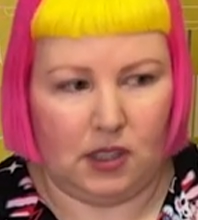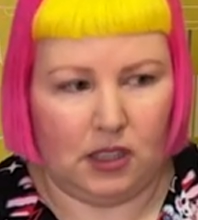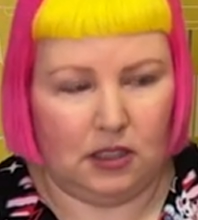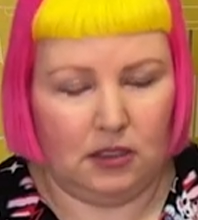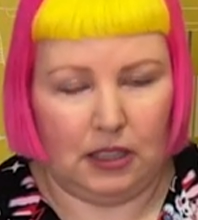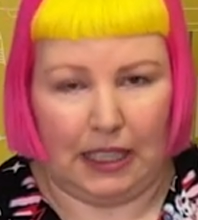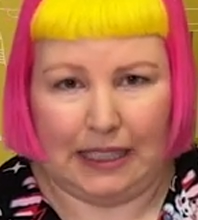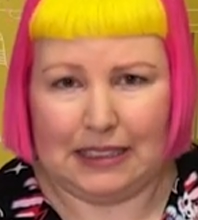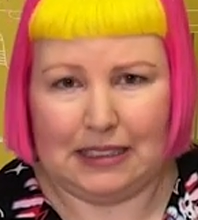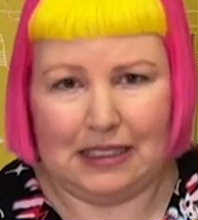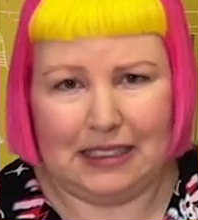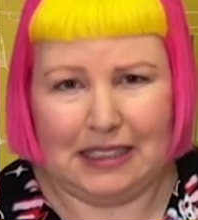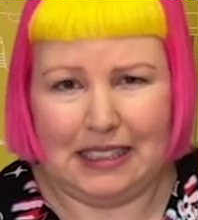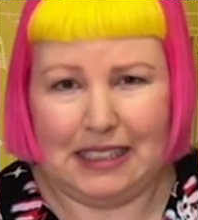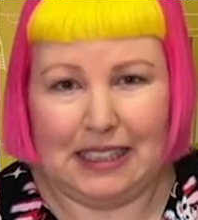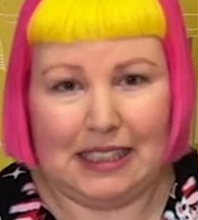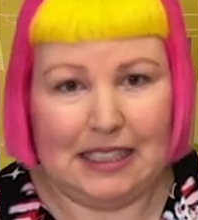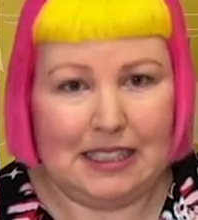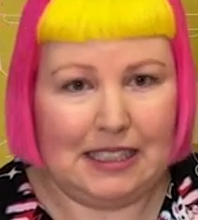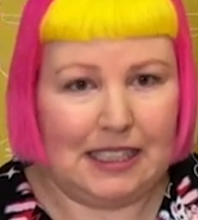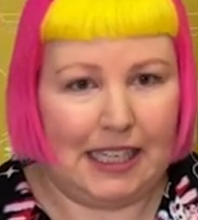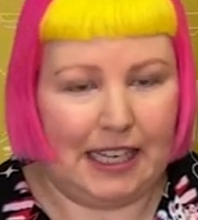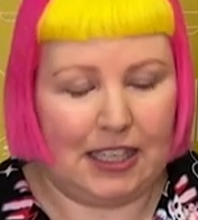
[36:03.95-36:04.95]
like
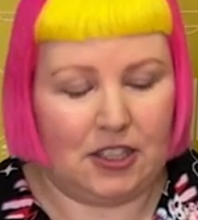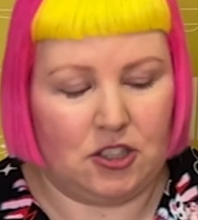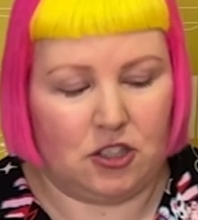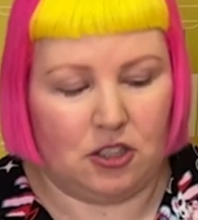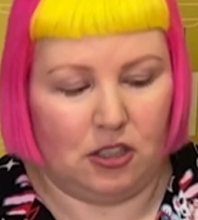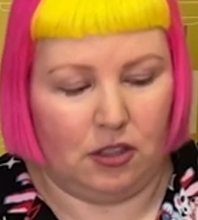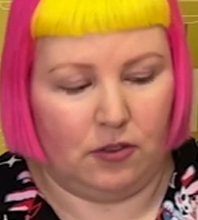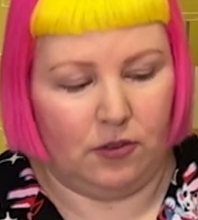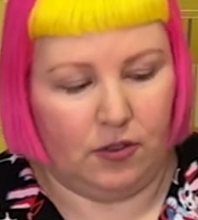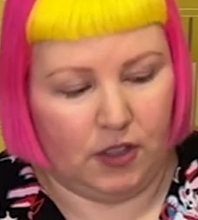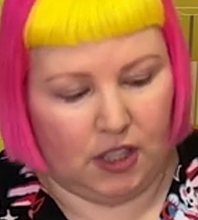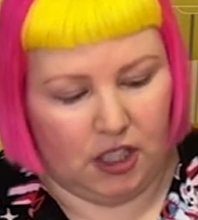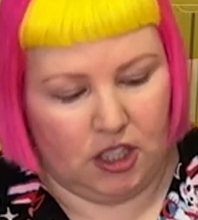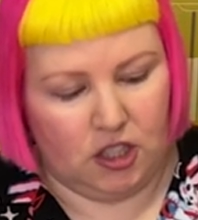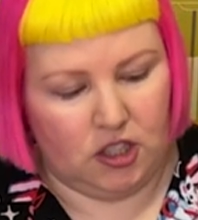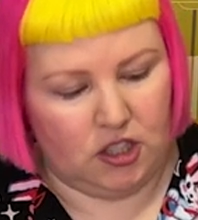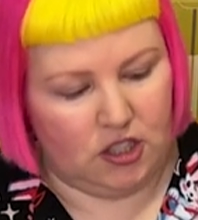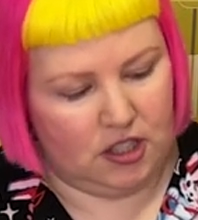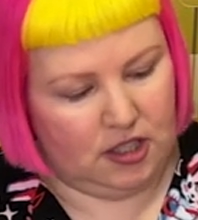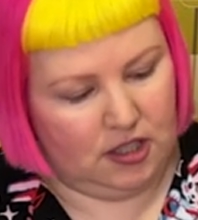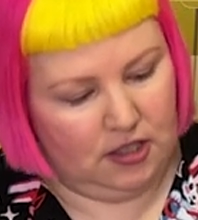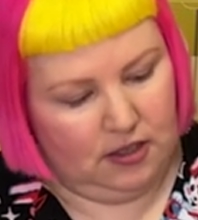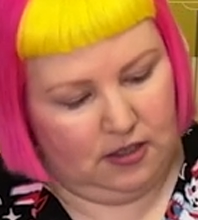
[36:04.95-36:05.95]
linen textured
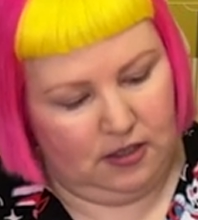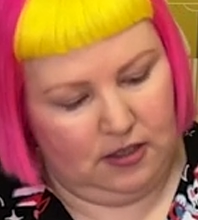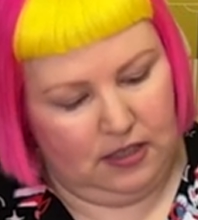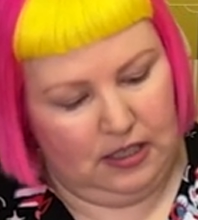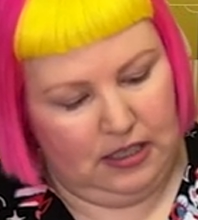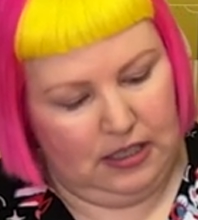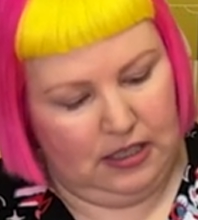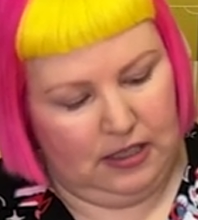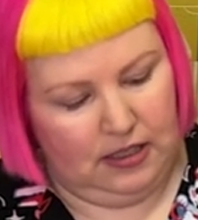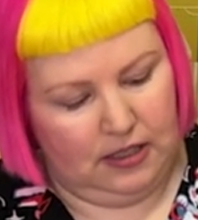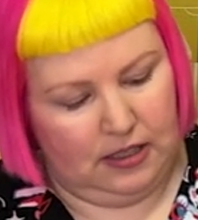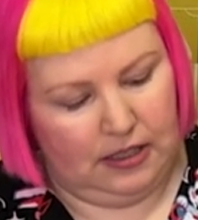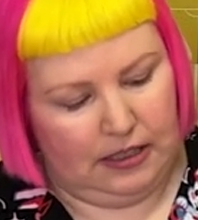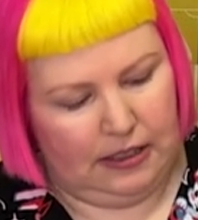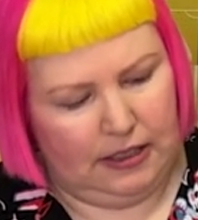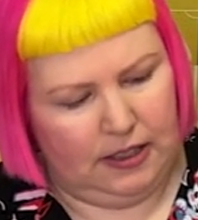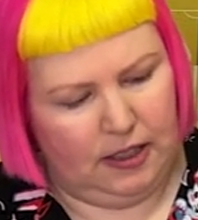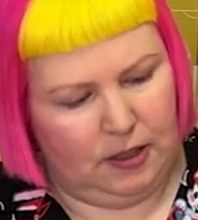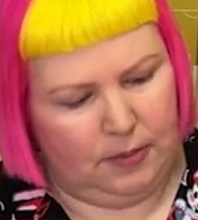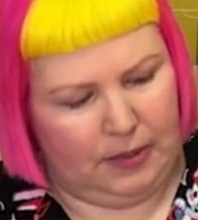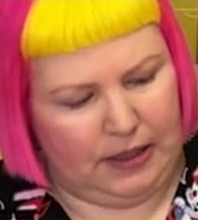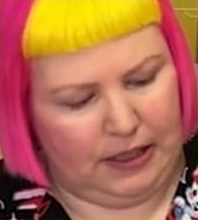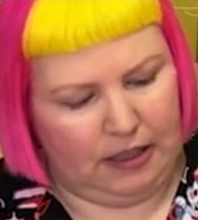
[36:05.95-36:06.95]
finish and a
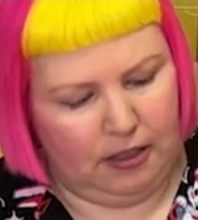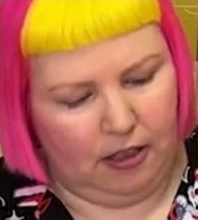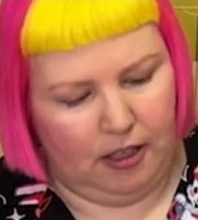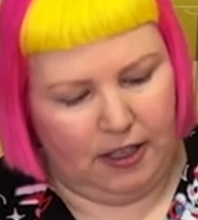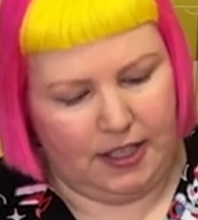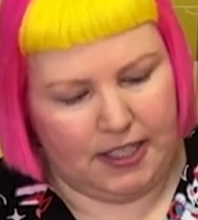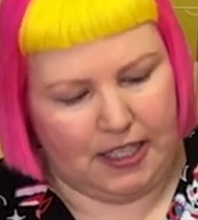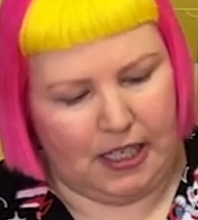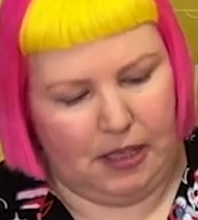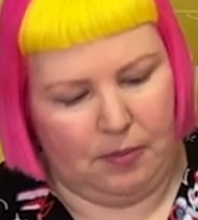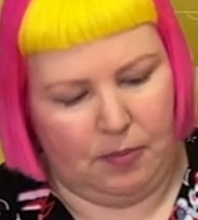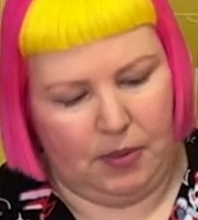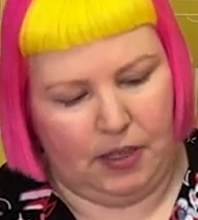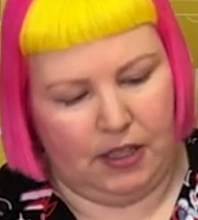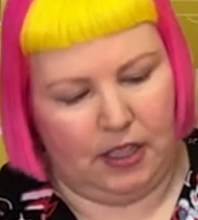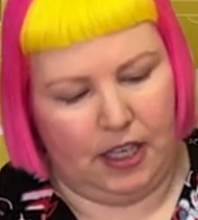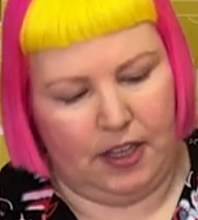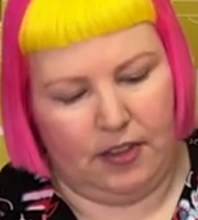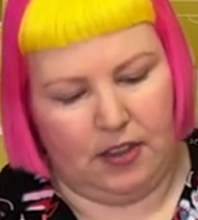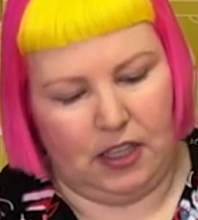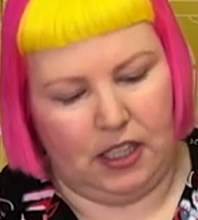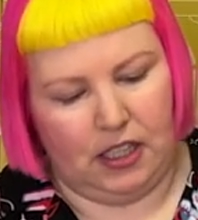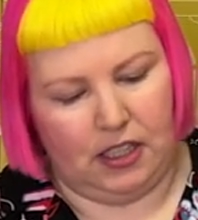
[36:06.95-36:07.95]
little bit glossy, but
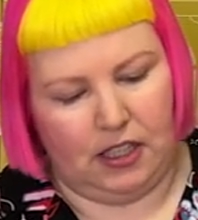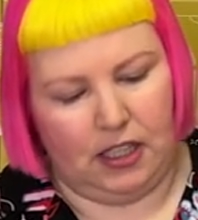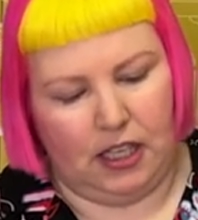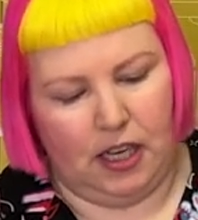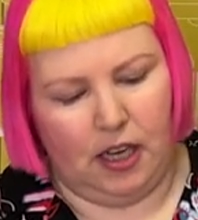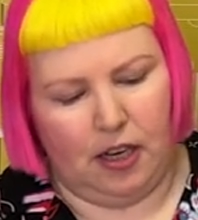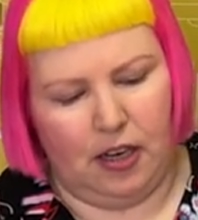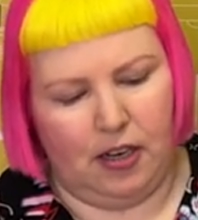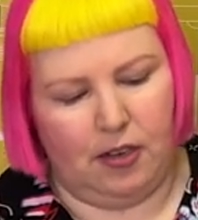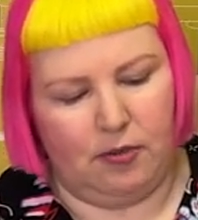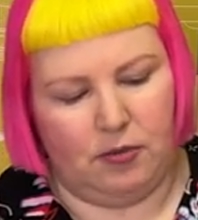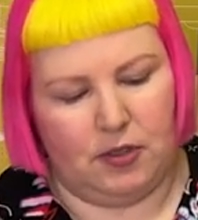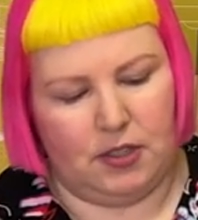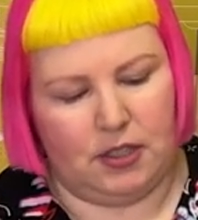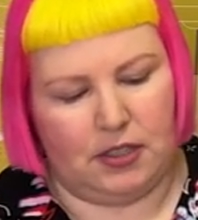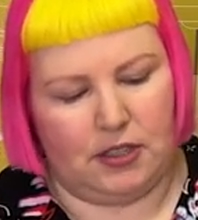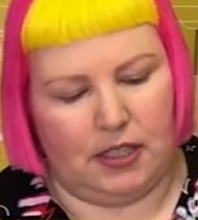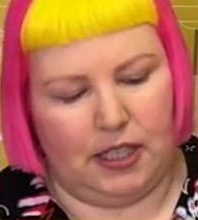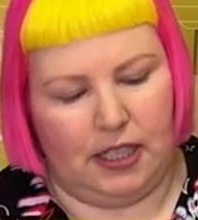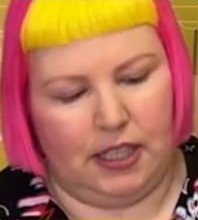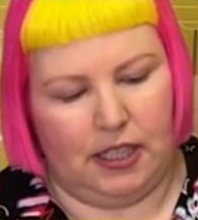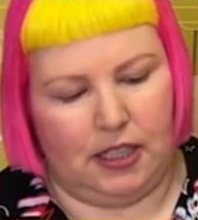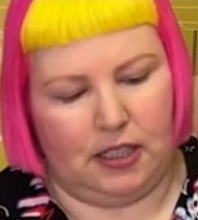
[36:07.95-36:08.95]
I think, yeah, it was
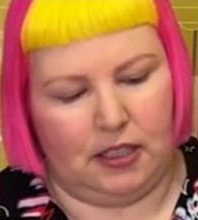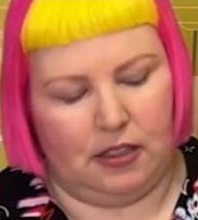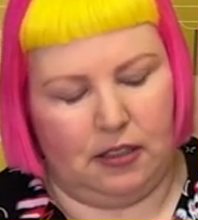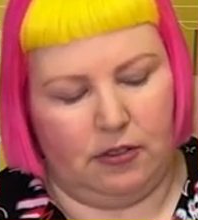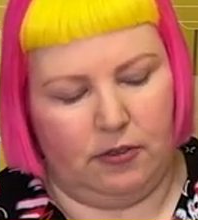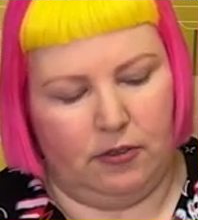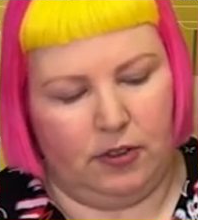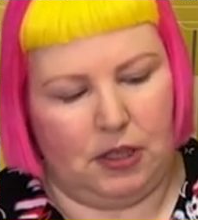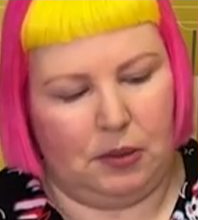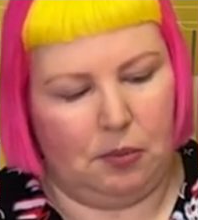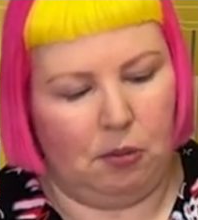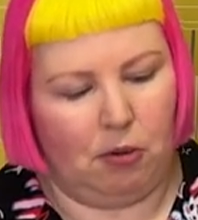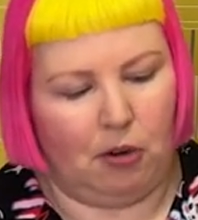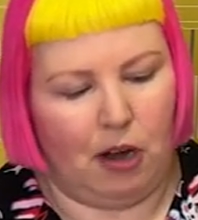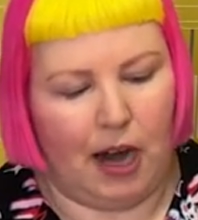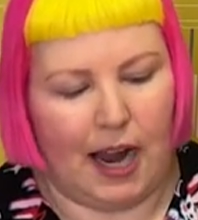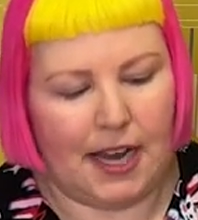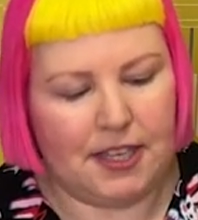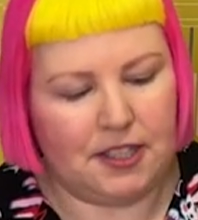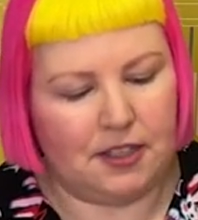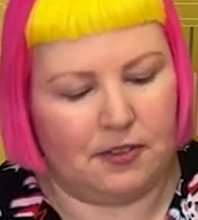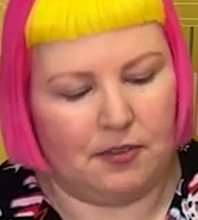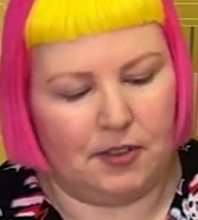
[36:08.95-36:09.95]
like, for the
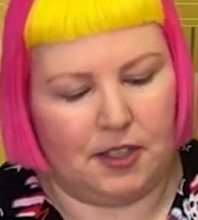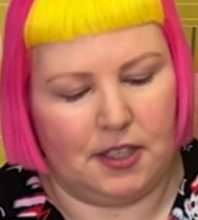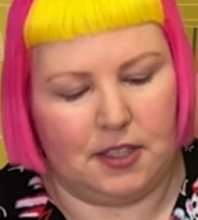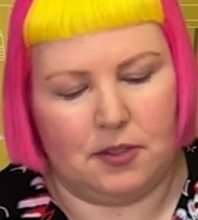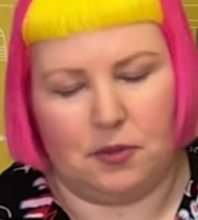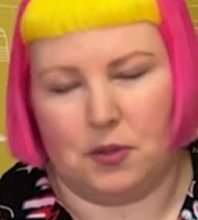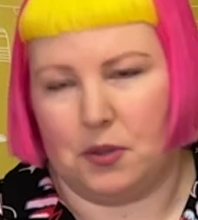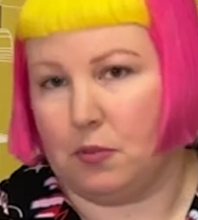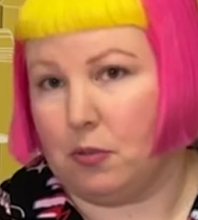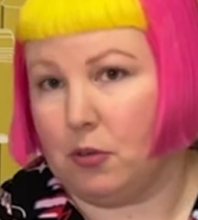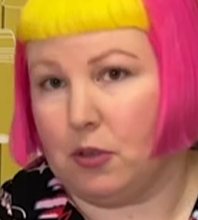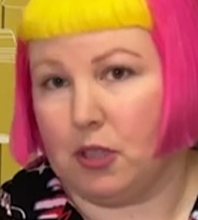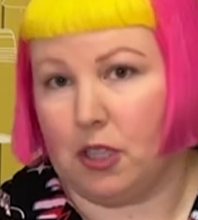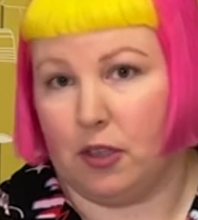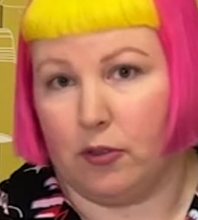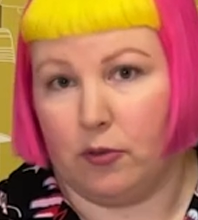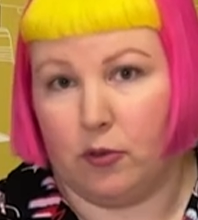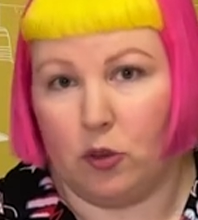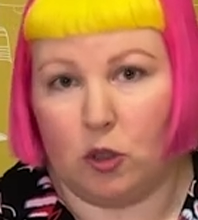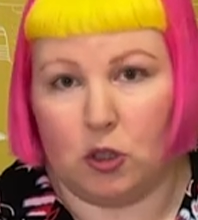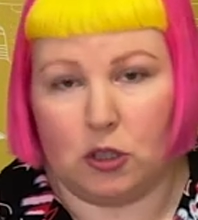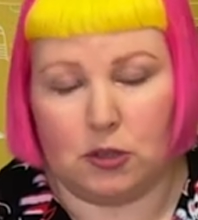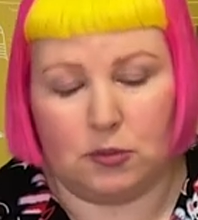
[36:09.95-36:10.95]
price of this, it was pretty
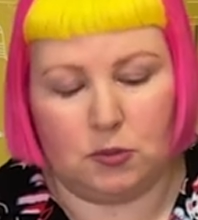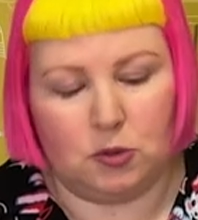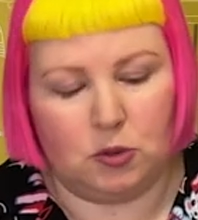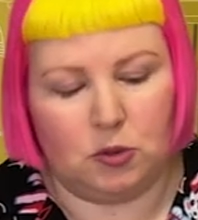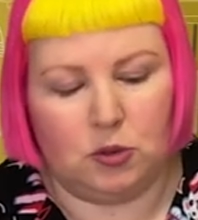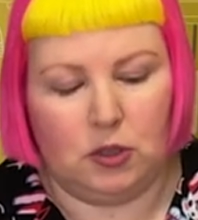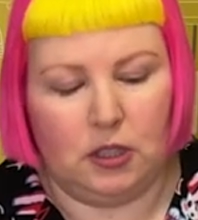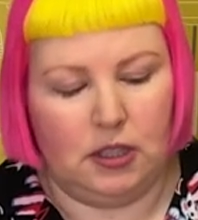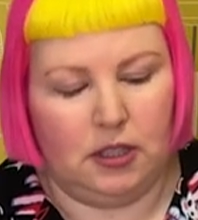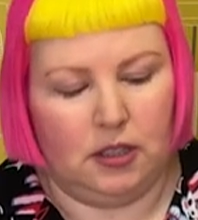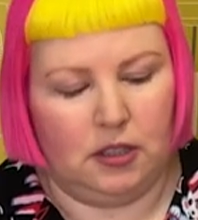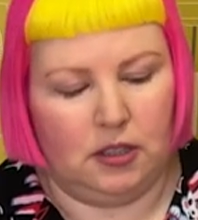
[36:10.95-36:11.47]
affordable.